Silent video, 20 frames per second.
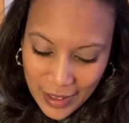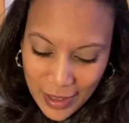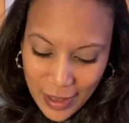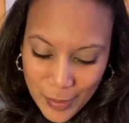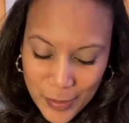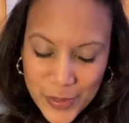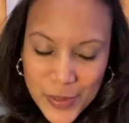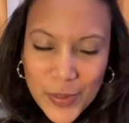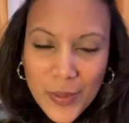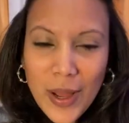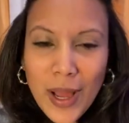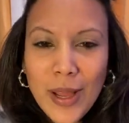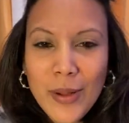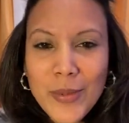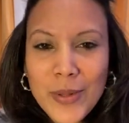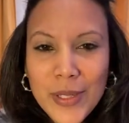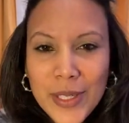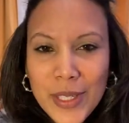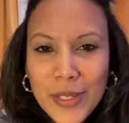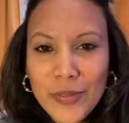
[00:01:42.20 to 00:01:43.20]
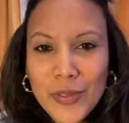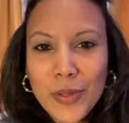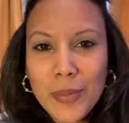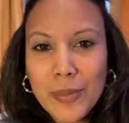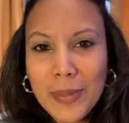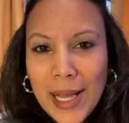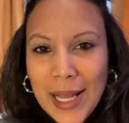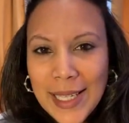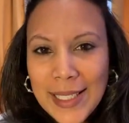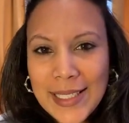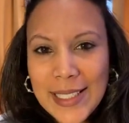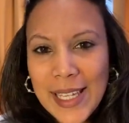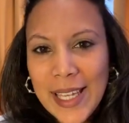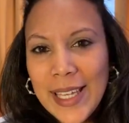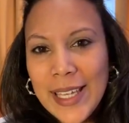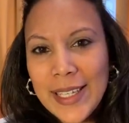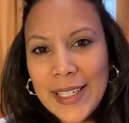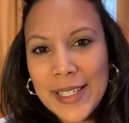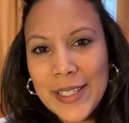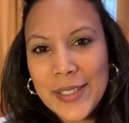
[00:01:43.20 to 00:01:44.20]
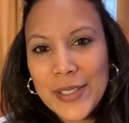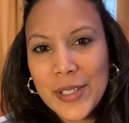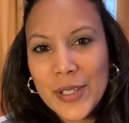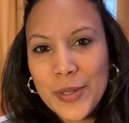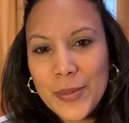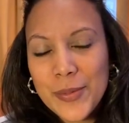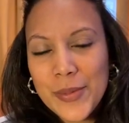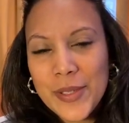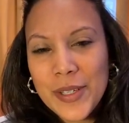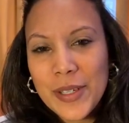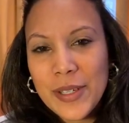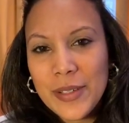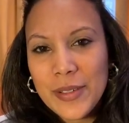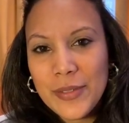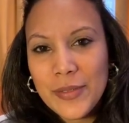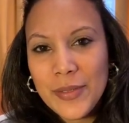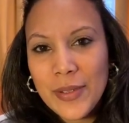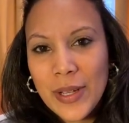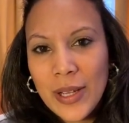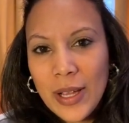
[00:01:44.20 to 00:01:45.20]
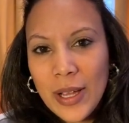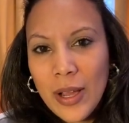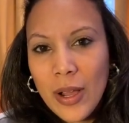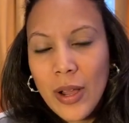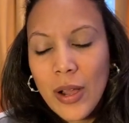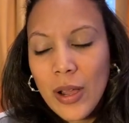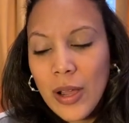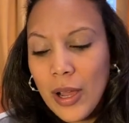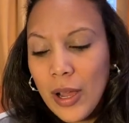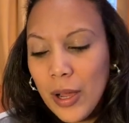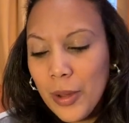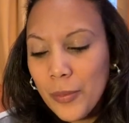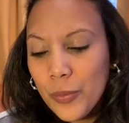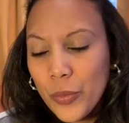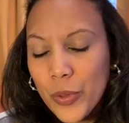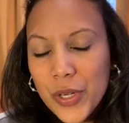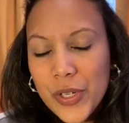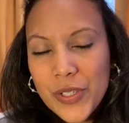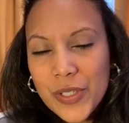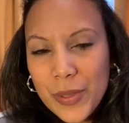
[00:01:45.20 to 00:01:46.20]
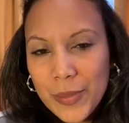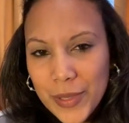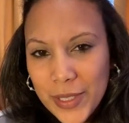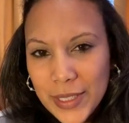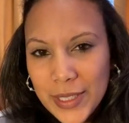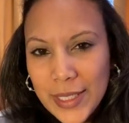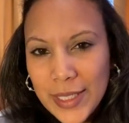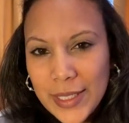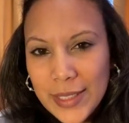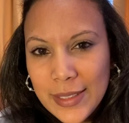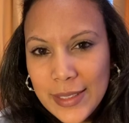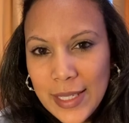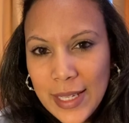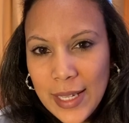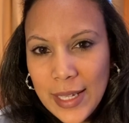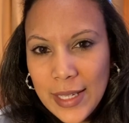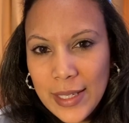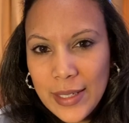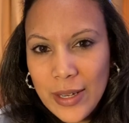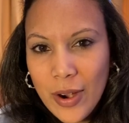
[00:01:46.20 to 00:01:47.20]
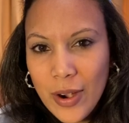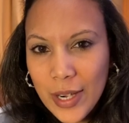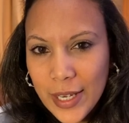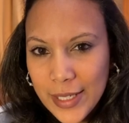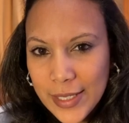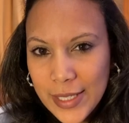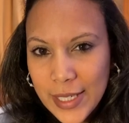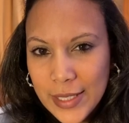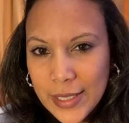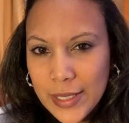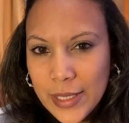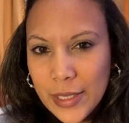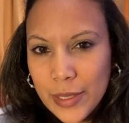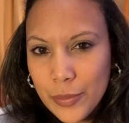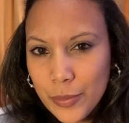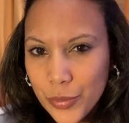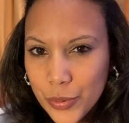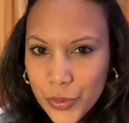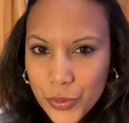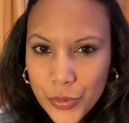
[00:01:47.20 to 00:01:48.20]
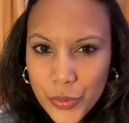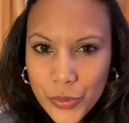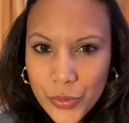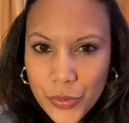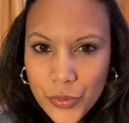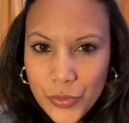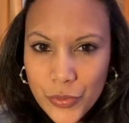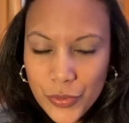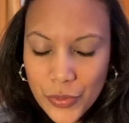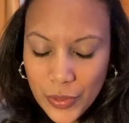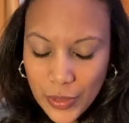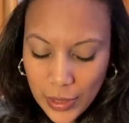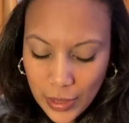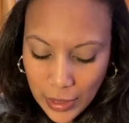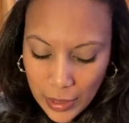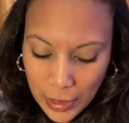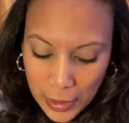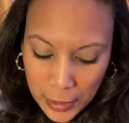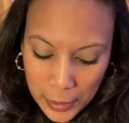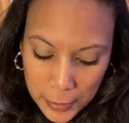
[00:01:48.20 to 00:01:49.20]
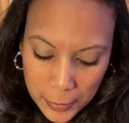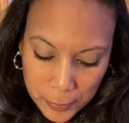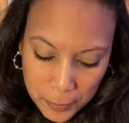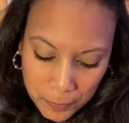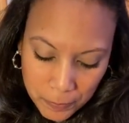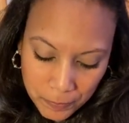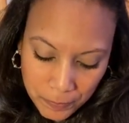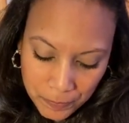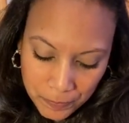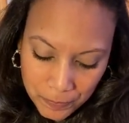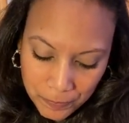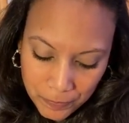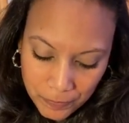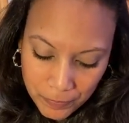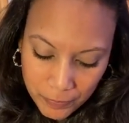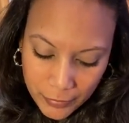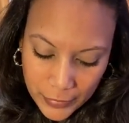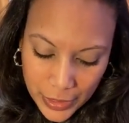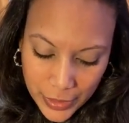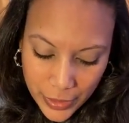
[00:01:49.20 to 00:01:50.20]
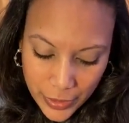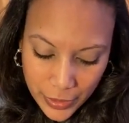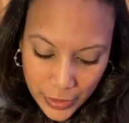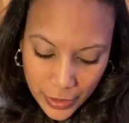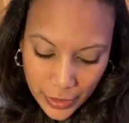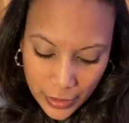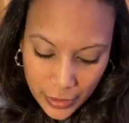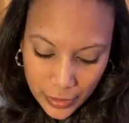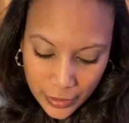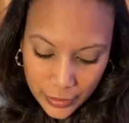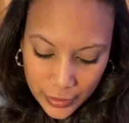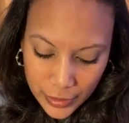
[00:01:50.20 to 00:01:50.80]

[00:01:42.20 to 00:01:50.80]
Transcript: So I will give you my take in terms of what are some of the things that architects can improve. And here they are.